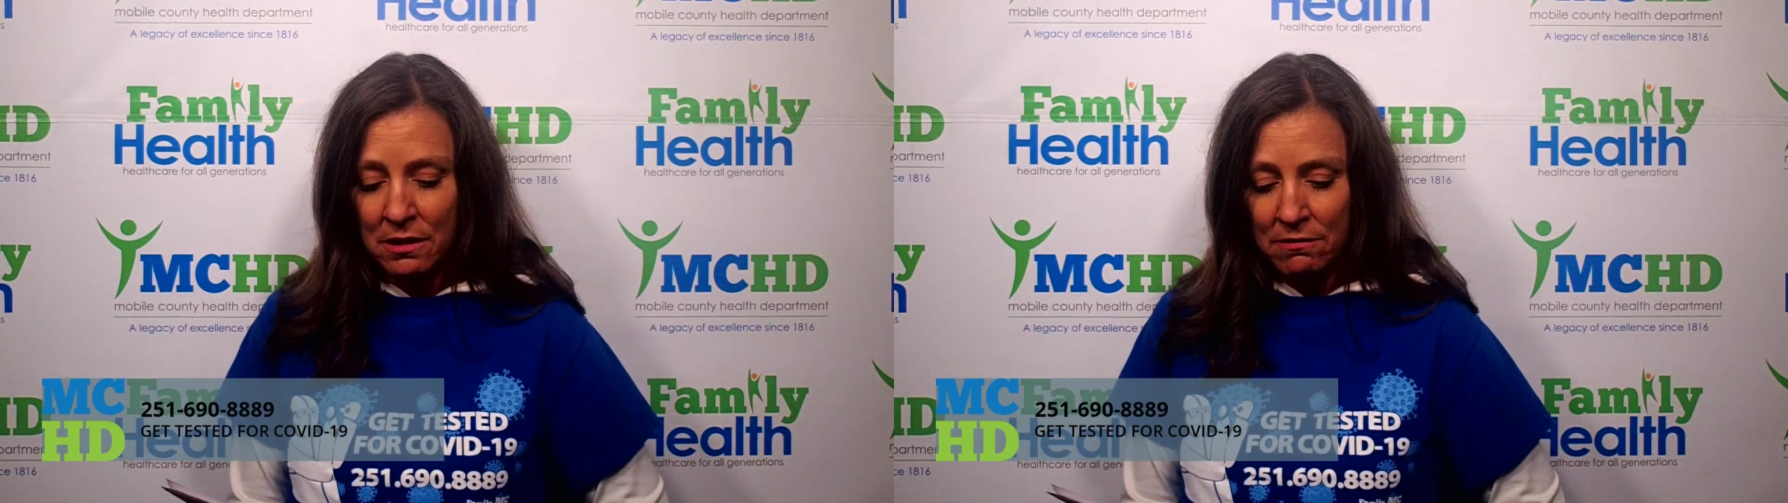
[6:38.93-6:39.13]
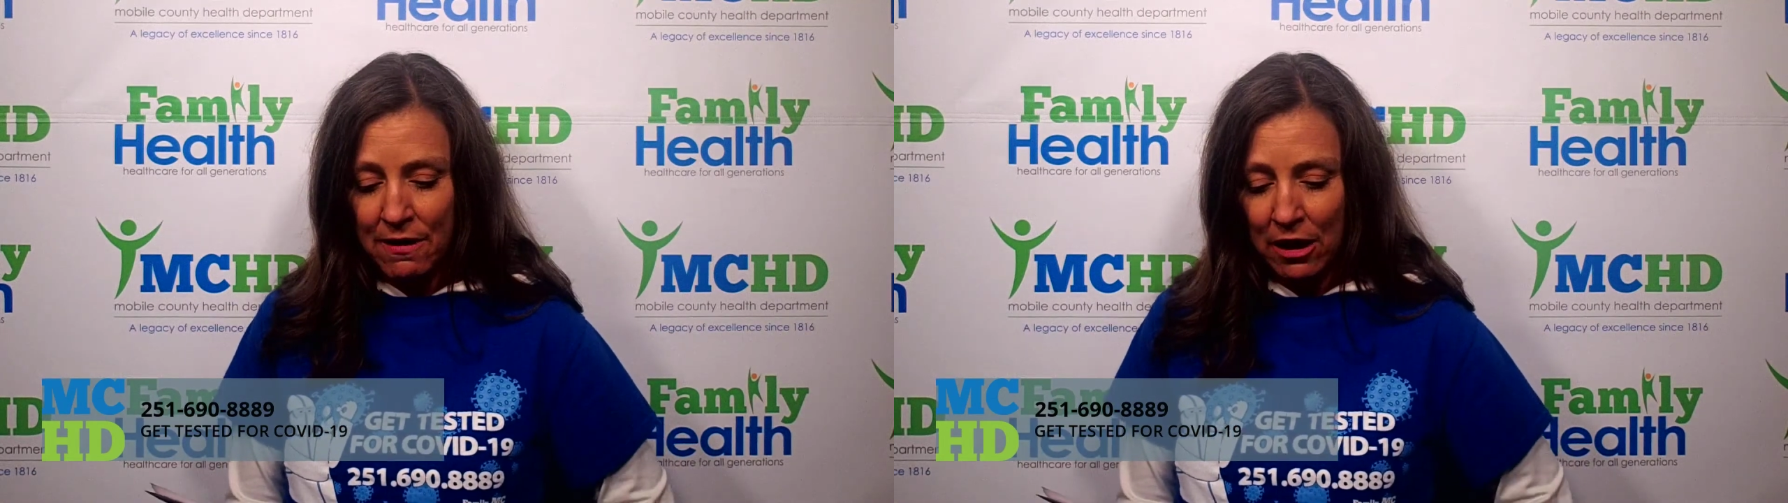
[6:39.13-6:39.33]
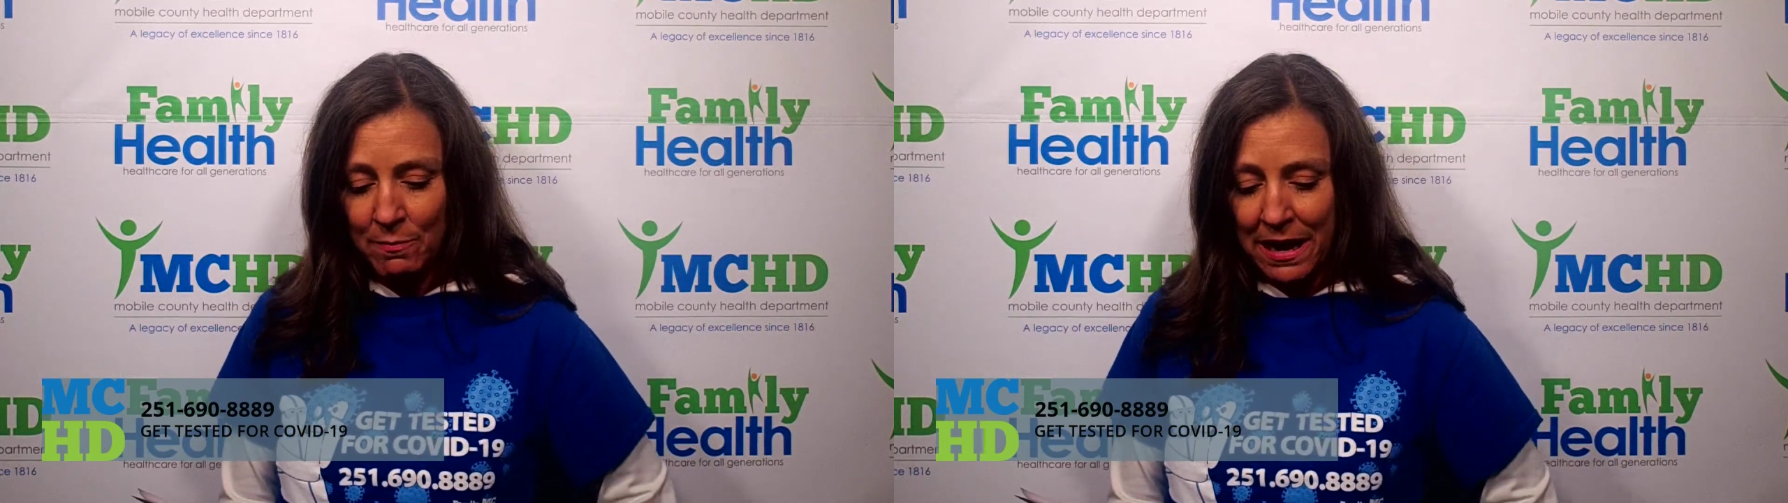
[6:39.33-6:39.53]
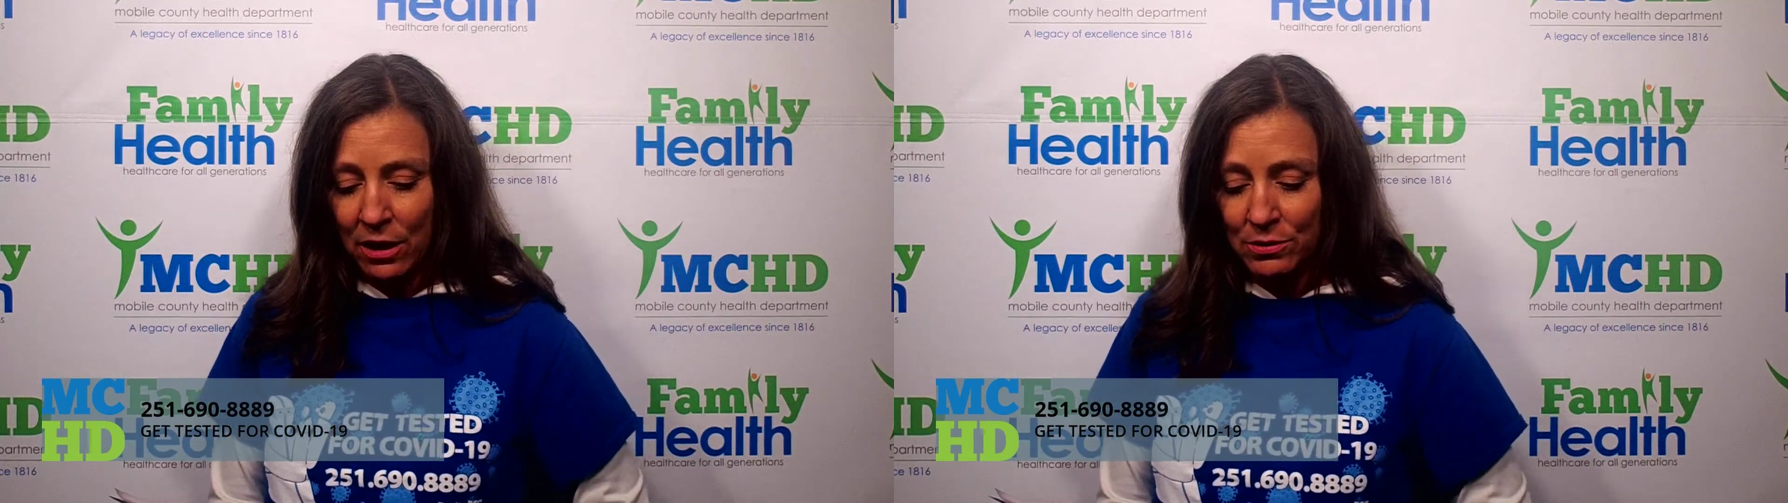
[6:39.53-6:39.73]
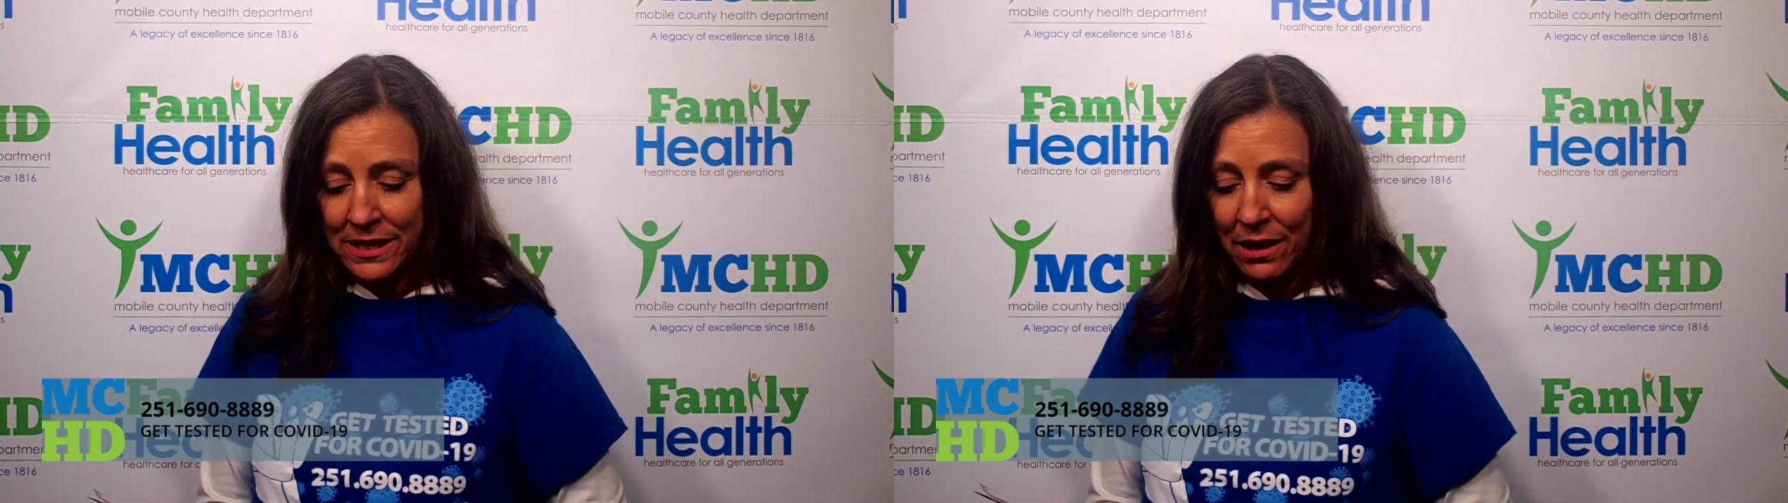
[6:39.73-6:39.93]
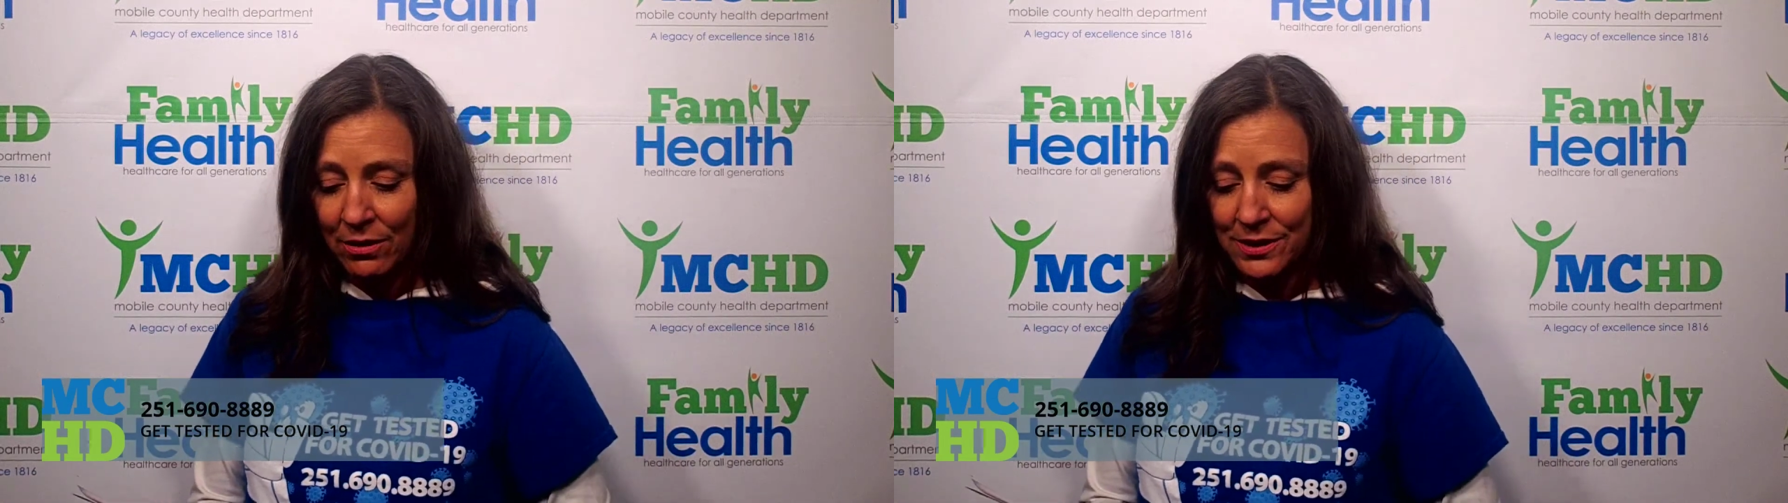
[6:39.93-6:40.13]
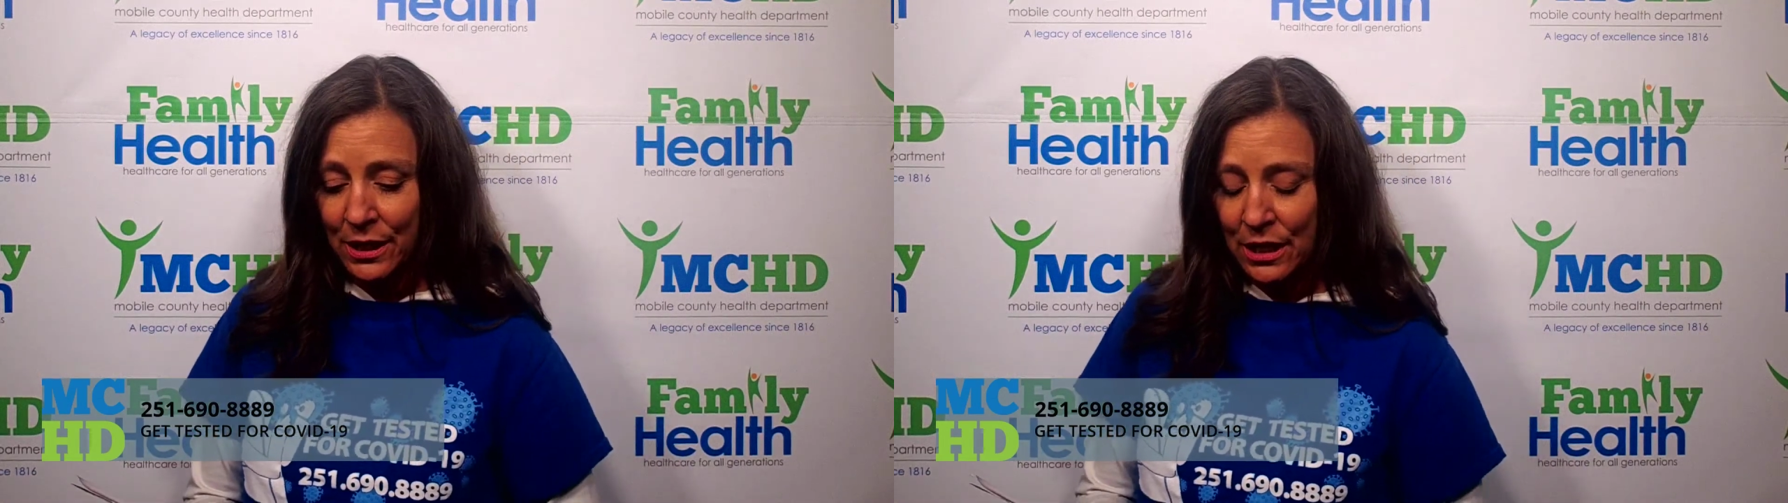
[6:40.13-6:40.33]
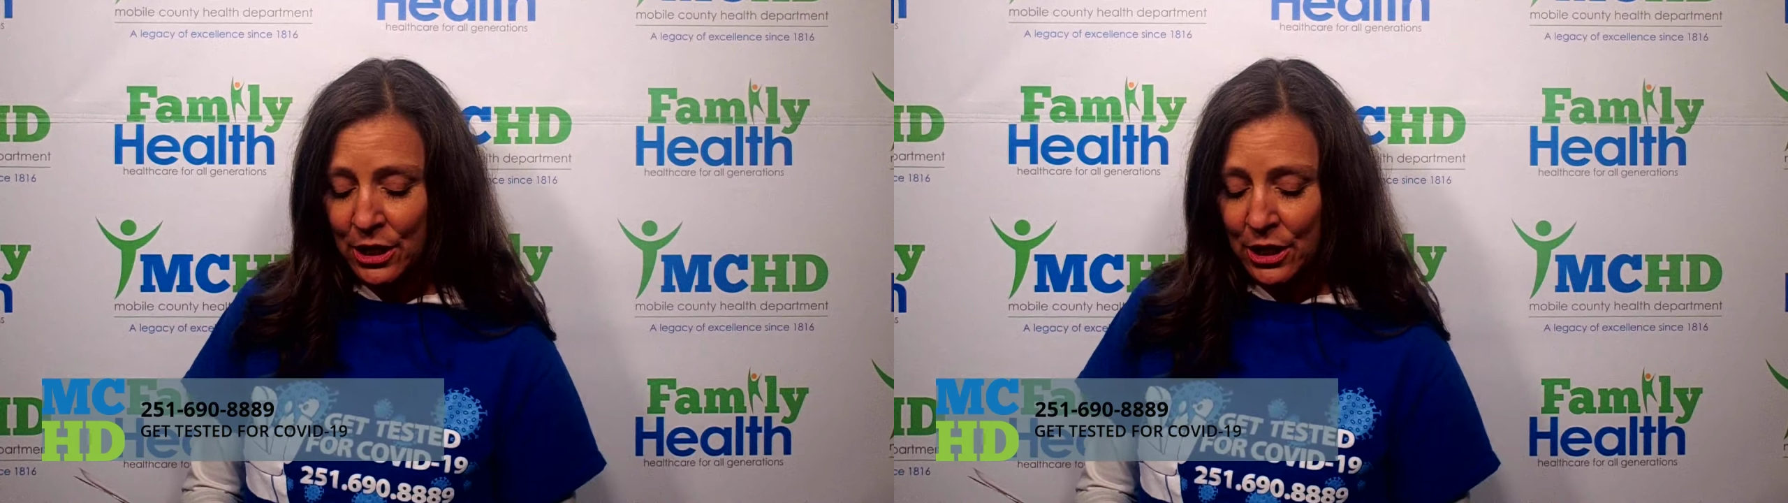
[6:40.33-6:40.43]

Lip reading: followed by hotels.